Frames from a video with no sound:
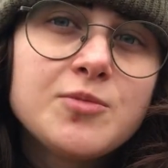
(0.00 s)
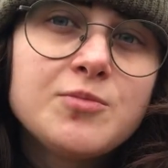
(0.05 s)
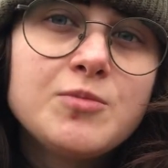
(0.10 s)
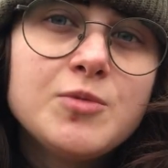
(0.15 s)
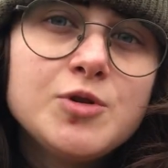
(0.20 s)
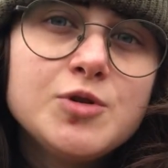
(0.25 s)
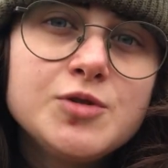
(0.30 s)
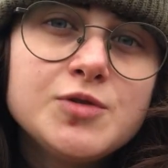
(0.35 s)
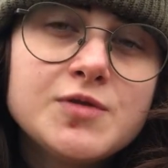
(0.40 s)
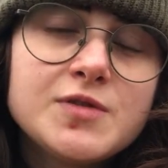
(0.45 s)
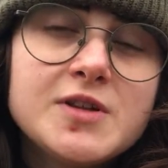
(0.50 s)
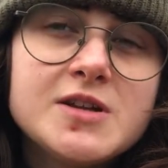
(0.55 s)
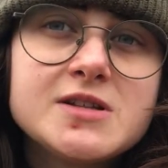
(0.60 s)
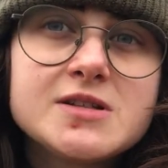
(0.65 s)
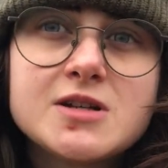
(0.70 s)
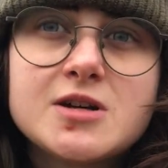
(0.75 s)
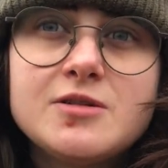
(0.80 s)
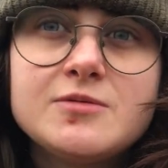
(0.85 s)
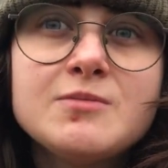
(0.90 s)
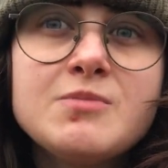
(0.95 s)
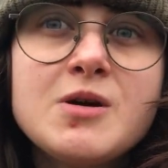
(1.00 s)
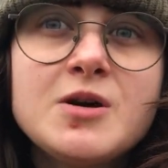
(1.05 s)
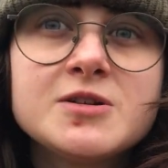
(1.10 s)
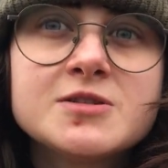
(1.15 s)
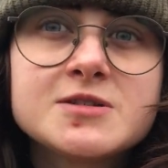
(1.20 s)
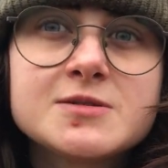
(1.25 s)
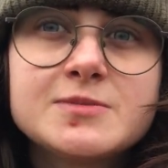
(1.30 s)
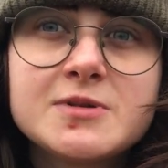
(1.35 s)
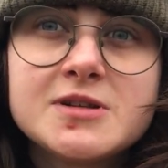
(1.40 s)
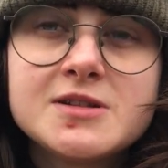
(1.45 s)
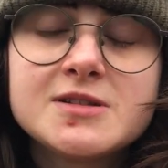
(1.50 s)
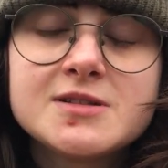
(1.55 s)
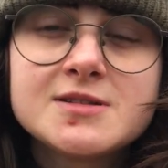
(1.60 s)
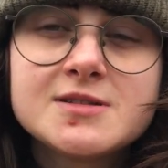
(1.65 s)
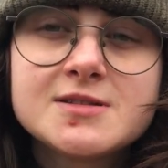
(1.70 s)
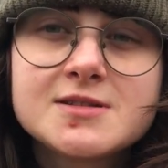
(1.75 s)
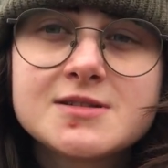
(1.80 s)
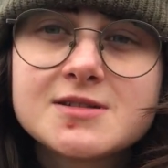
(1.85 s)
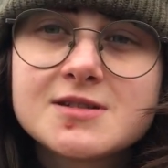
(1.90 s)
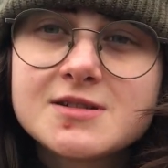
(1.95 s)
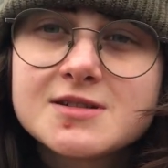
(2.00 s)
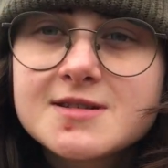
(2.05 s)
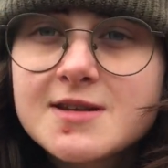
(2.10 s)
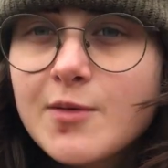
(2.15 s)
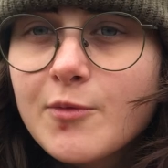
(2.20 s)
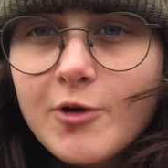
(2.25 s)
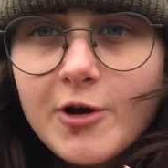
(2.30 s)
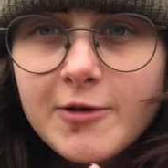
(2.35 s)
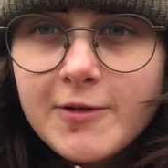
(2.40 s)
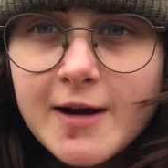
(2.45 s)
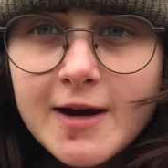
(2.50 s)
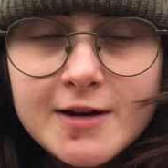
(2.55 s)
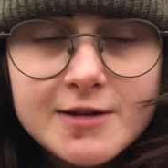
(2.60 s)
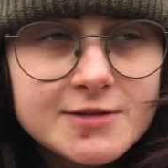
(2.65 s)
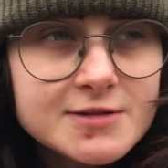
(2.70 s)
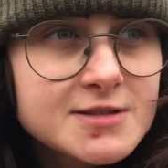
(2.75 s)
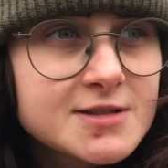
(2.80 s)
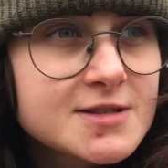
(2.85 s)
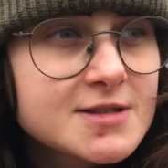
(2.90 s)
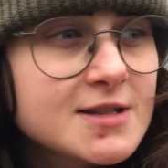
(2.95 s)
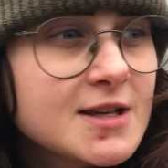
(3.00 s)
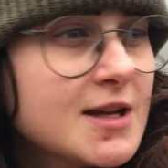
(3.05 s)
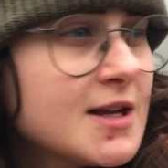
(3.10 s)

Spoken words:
move these compost bins to somewhere else